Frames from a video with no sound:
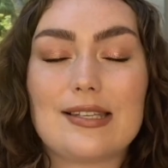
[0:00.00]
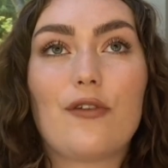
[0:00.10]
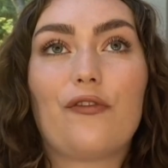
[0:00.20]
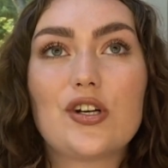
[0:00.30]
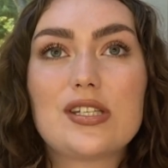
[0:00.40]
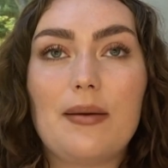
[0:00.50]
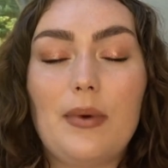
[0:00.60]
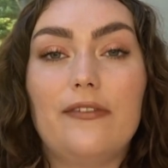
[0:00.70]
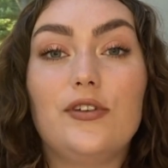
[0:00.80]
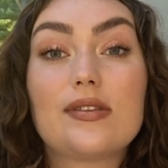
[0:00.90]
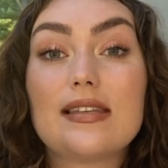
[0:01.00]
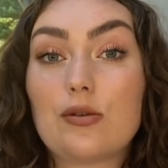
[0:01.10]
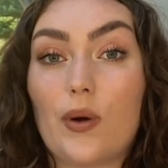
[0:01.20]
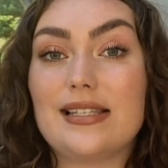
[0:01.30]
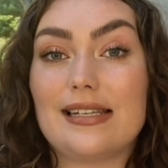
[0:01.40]
So the first time, I've used this
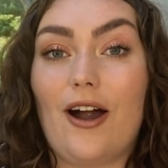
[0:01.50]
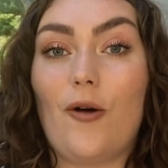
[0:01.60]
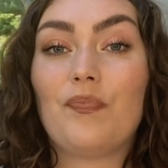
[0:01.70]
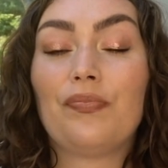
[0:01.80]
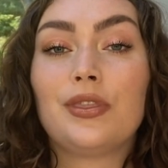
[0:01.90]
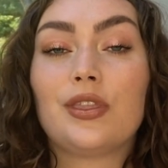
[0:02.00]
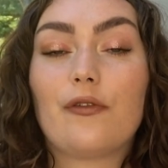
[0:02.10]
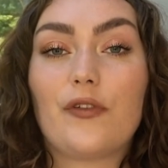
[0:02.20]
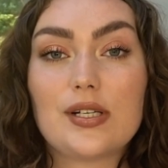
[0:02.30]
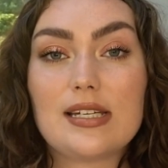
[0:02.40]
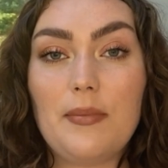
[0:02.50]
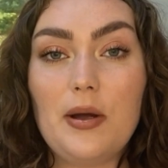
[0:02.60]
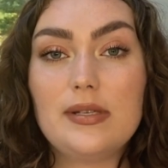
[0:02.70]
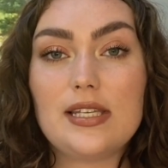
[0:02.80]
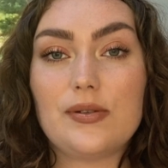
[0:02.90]
twice now. The first time I
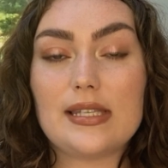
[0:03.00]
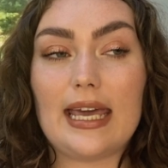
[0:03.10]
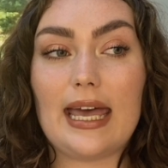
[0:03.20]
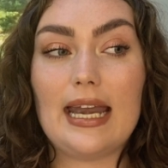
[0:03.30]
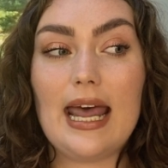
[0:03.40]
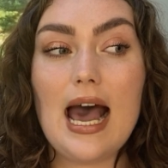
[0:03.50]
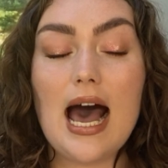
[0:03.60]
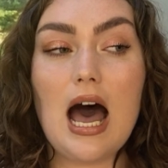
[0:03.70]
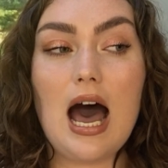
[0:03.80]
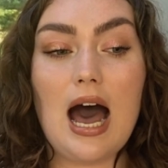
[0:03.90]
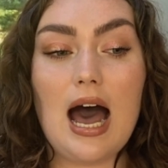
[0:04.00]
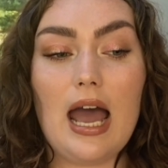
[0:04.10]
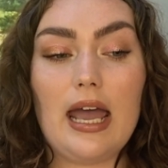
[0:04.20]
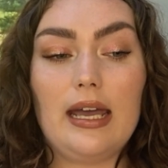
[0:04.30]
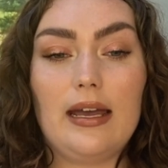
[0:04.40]
was using it,
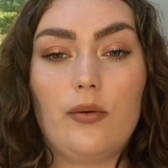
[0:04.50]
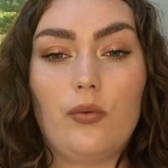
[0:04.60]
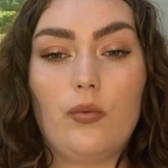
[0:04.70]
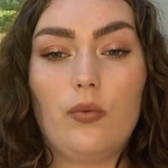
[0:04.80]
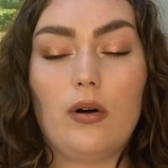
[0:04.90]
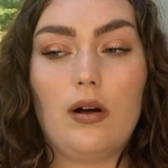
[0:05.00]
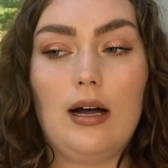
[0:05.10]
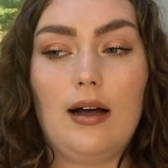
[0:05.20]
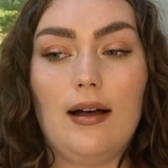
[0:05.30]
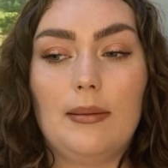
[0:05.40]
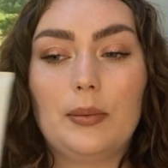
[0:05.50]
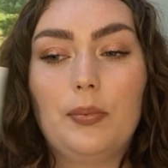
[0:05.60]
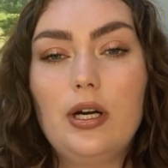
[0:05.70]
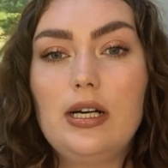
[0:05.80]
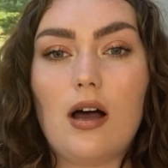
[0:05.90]
I
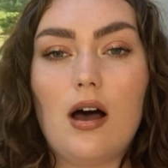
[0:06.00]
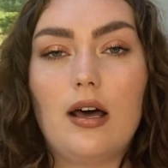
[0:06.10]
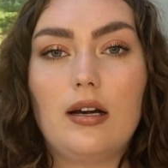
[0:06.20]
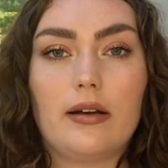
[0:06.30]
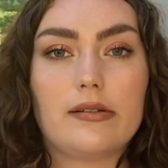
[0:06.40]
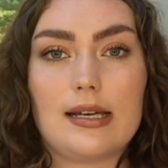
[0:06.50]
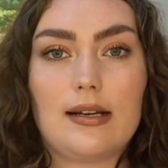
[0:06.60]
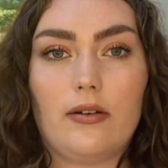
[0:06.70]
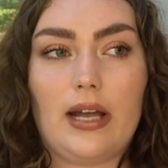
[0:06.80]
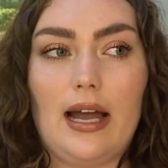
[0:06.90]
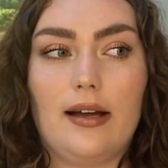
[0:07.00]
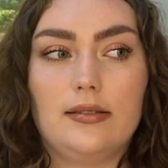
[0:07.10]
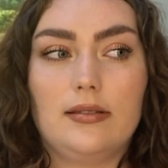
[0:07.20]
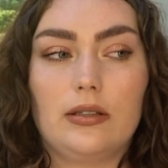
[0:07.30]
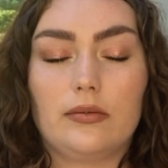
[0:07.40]
put it on and I was like, okay, I
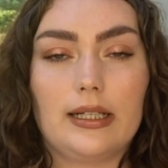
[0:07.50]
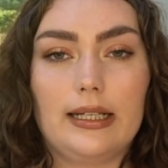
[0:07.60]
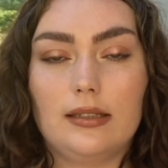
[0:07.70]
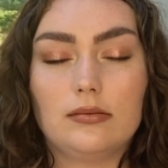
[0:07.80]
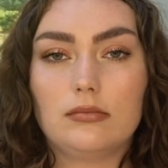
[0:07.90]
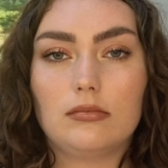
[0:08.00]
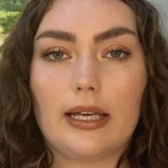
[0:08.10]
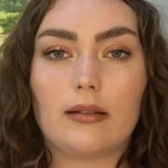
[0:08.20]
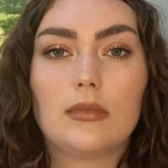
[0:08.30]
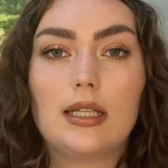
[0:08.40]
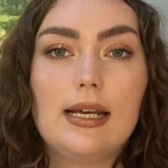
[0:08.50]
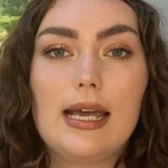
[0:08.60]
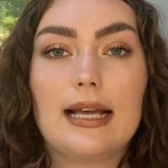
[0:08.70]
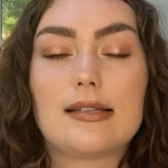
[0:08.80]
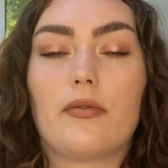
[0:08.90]
don't really like,
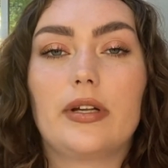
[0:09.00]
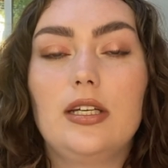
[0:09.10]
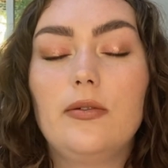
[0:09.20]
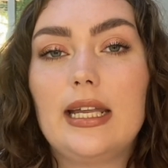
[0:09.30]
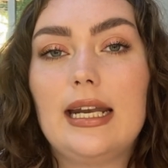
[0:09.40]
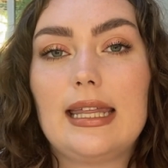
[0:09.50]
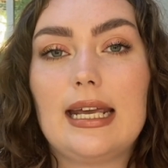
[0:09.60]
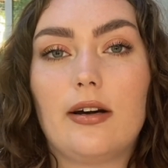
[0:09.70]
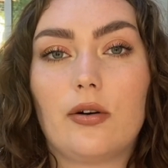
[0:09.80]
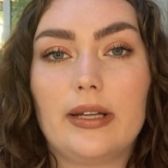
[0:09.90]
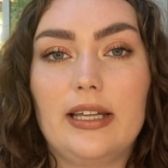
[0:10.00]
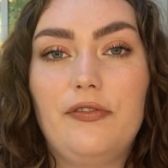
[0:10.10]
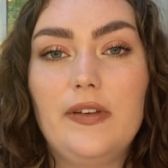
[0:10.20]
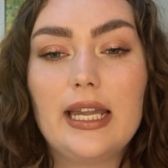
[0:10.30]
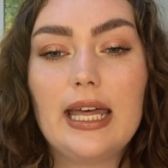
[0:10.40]
it's not really doing anything. I don't really
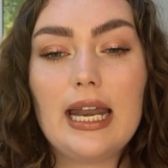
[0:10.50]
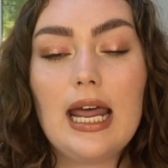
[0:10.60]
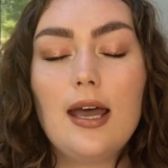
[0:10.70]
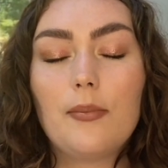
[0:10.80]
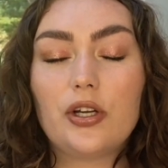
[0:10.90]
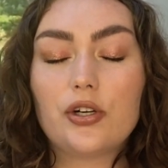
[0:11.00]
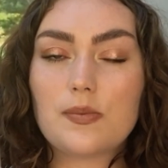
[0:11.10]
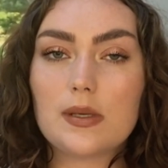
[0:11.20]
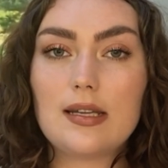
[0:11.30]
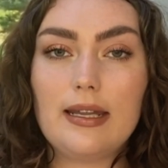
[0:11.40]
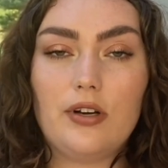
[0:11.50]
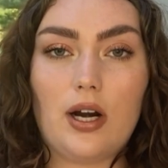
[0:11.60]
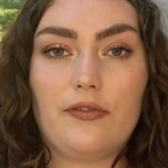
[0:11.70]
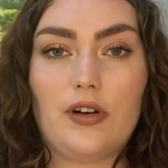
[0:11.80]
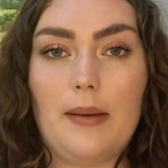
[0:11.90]
feel it, but you're supposed to leave it
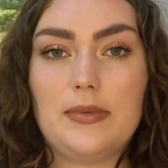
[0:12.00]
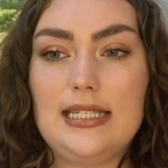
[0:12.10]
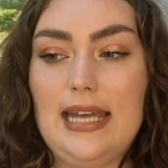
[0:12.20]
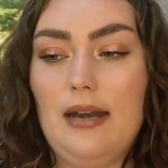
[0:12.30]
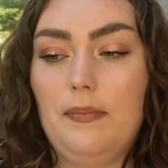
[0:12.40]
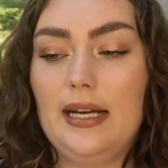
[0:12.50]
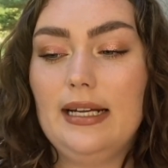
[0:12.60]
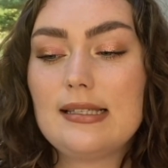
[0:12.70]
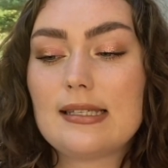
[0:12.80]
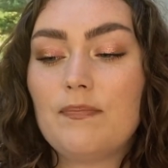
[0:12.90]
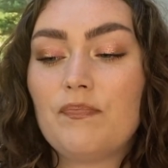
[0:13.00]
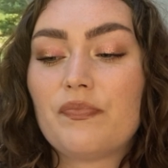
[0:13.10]
on for up to 10 minutes.